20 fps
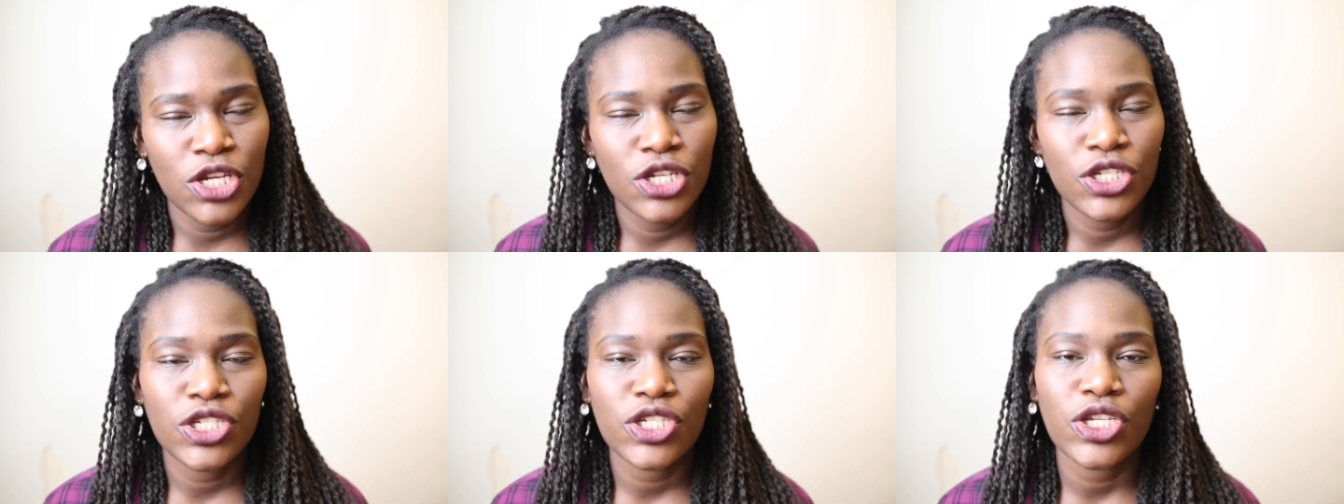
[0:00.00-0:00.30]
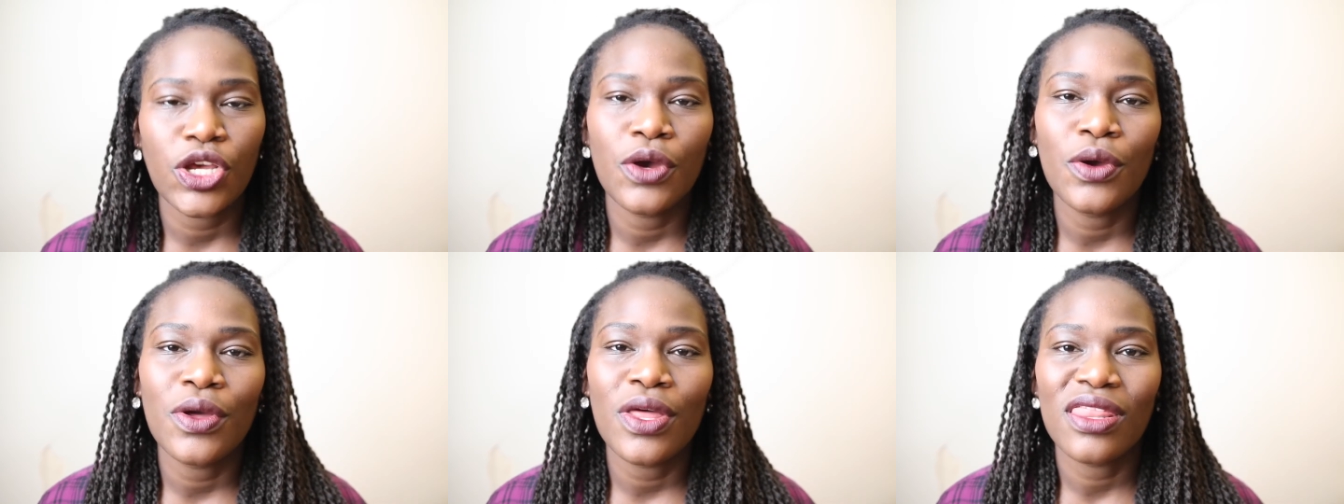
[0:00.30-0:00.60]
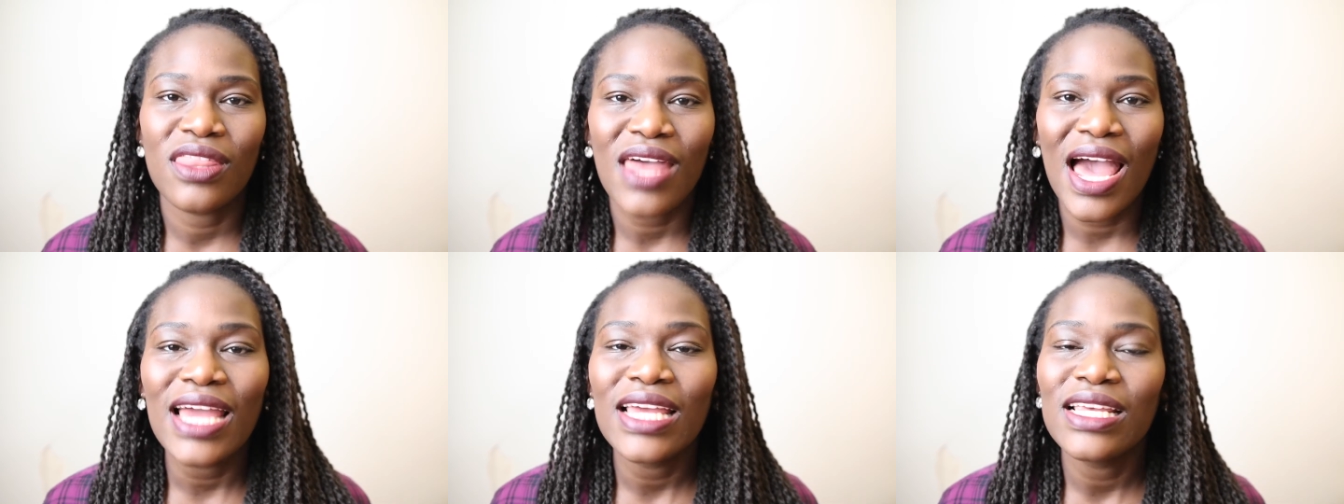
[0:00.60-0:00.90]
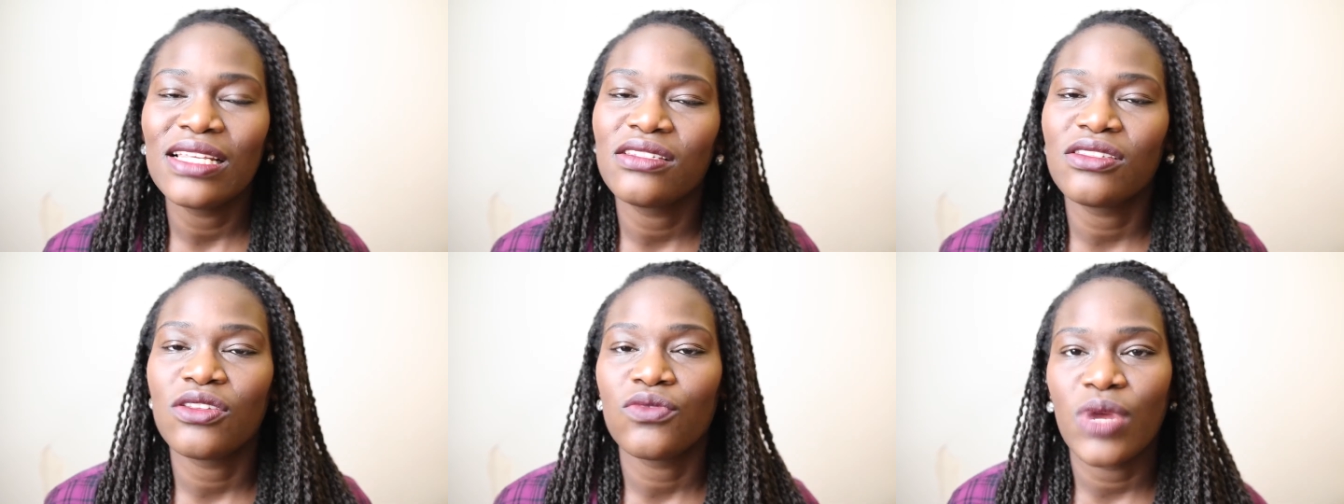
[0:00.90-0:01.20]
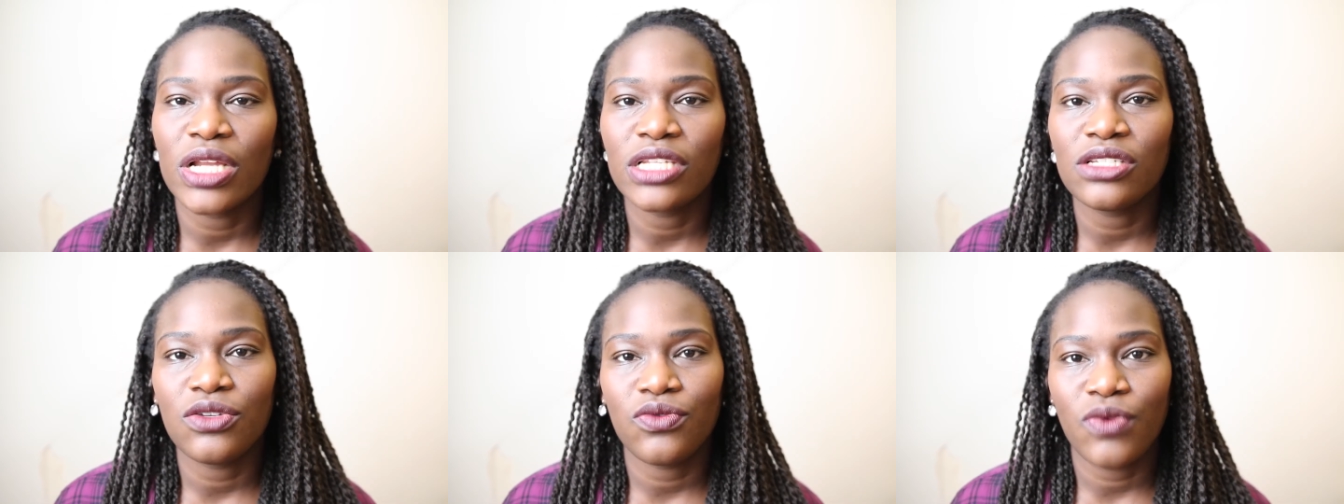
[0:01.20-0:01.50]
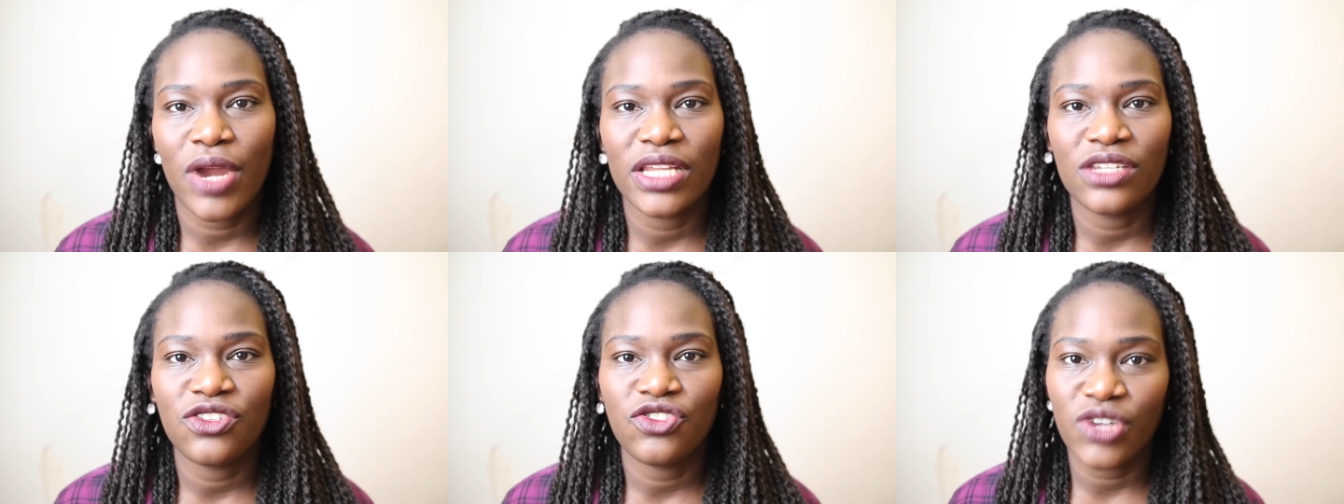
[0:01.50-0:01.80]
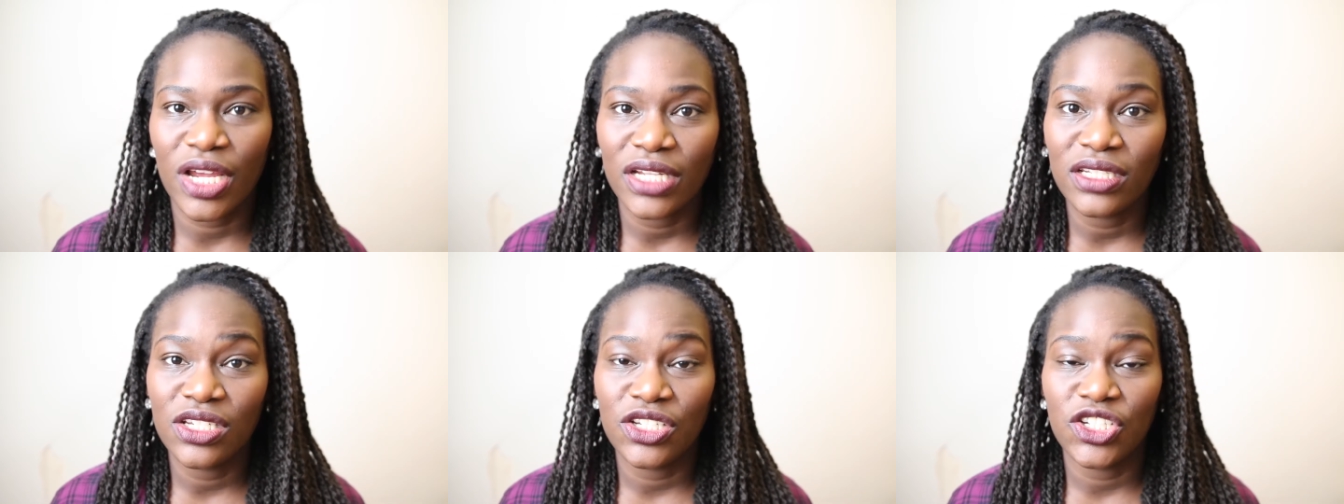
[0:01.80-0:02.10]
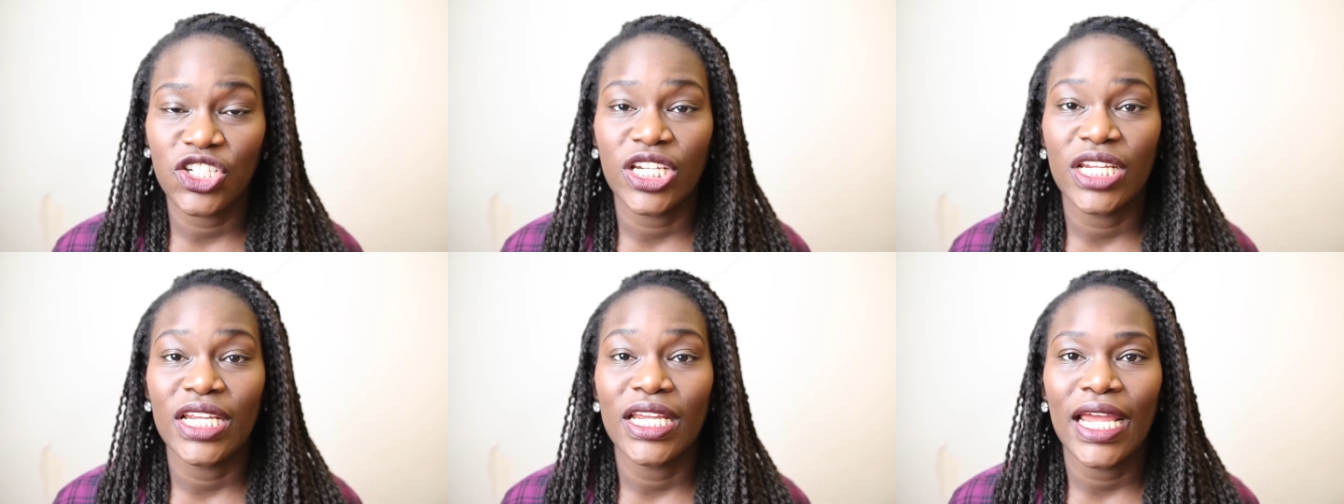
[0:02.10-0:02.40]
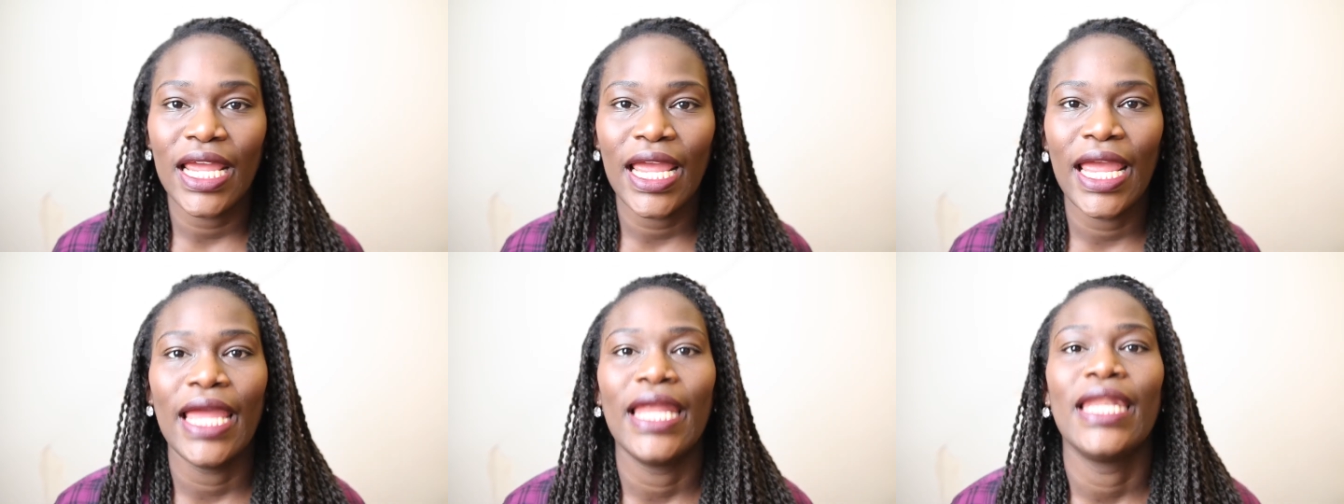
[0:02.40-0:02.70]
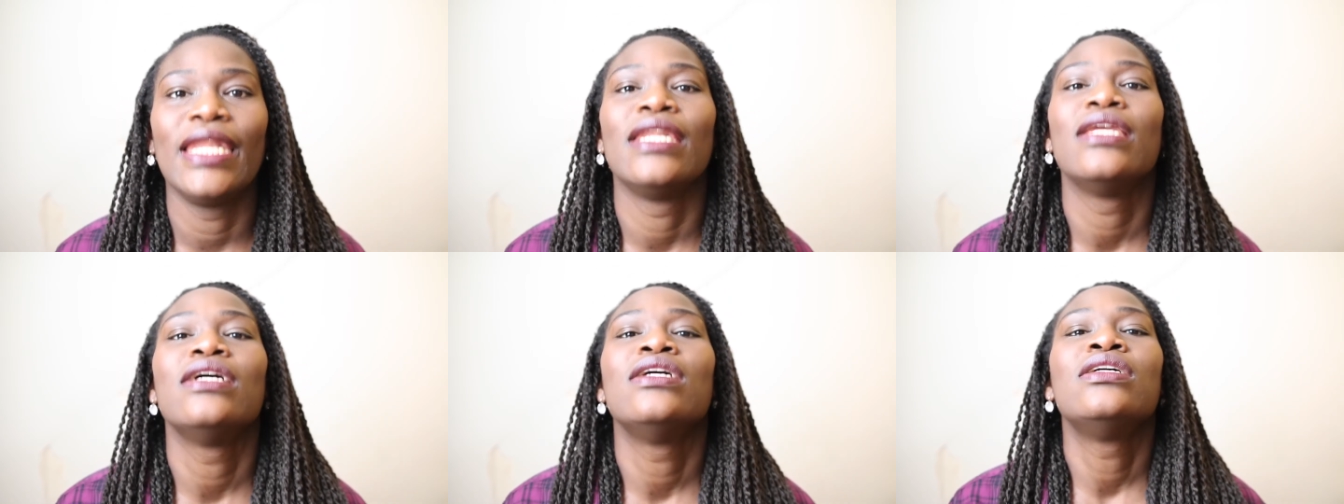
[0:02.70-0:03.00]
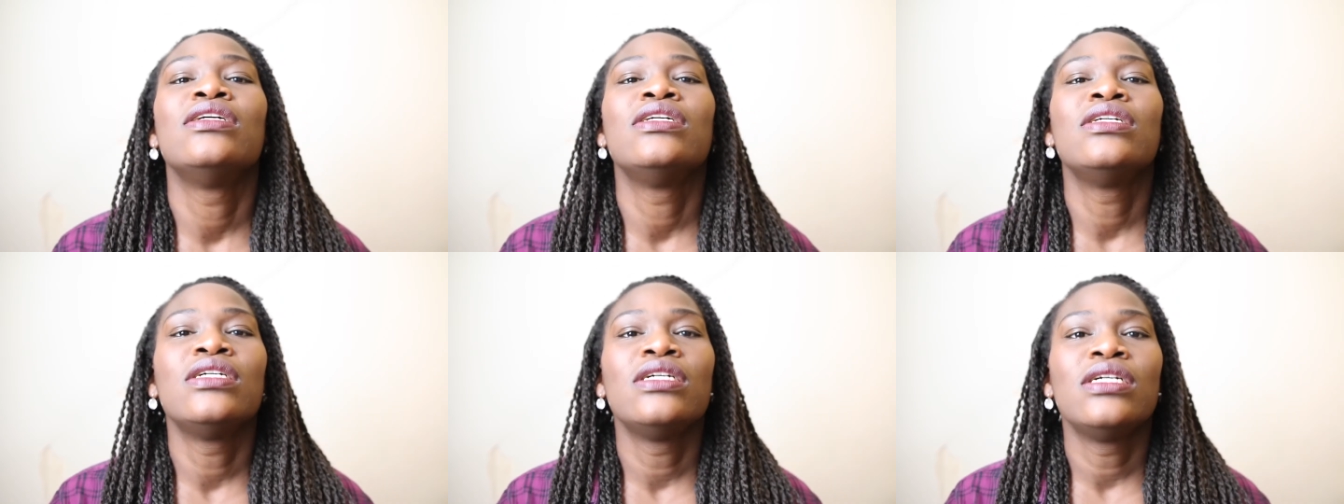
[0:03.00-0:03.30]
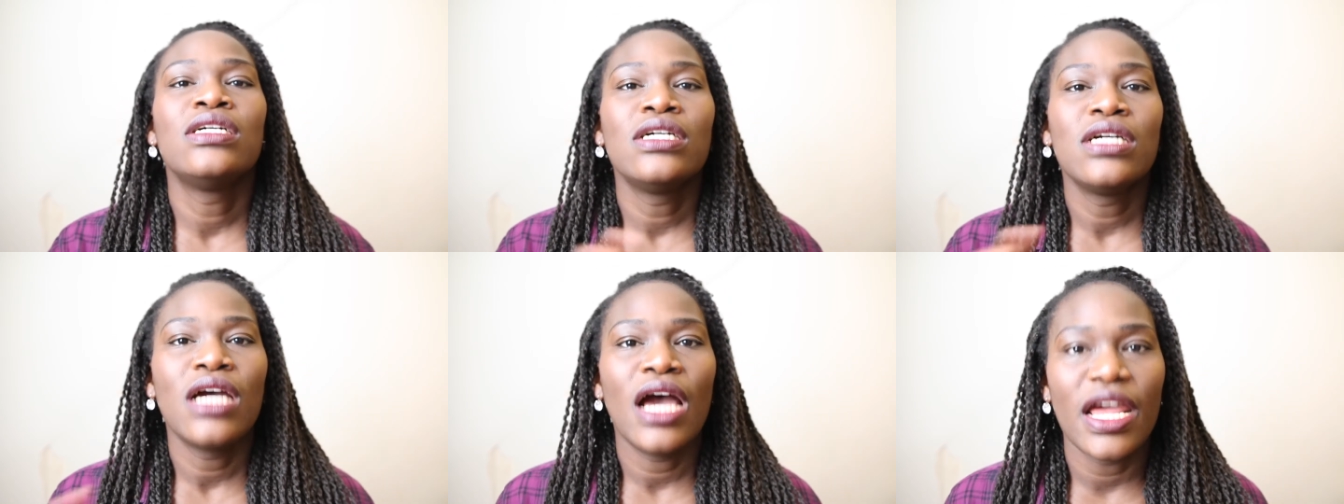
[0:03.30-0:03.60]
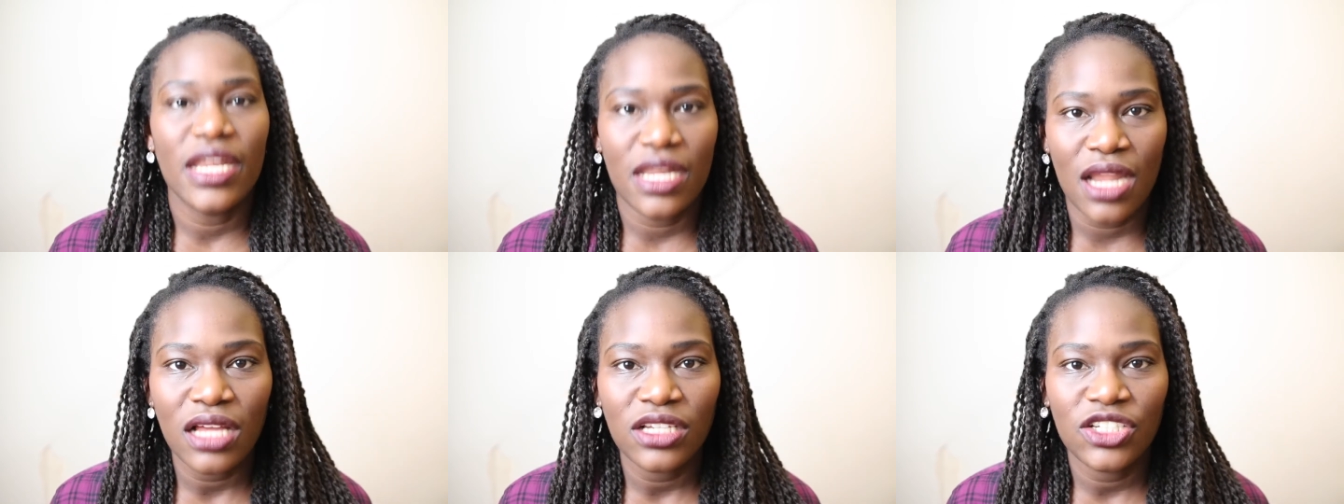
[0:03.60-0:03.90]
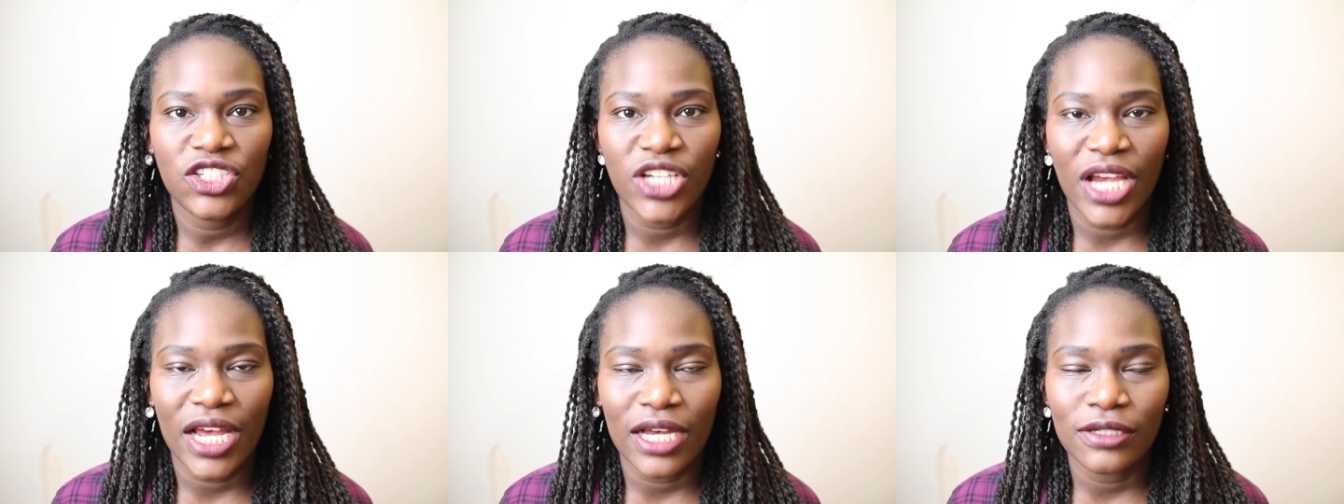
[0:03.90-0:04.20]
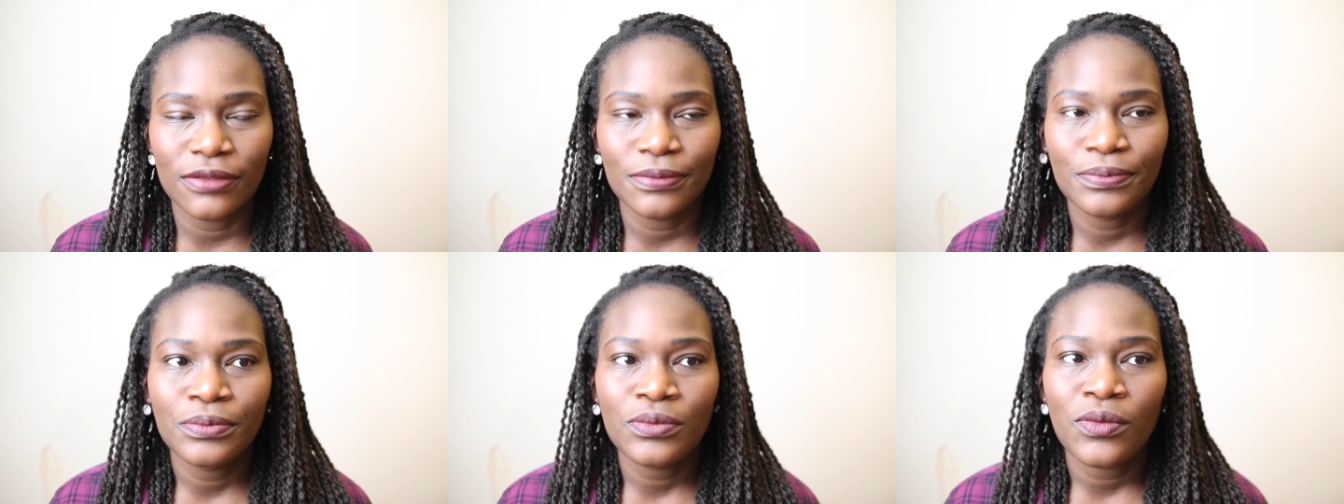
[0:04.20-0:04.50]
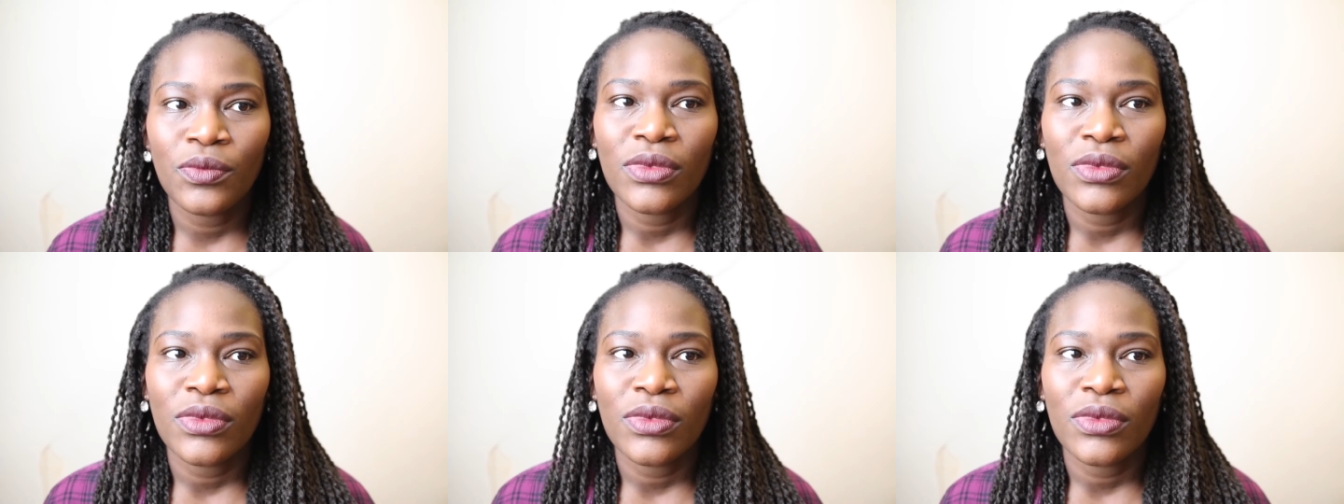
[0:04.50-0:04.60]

So that is the rent-to-rent strategy in a nutshell.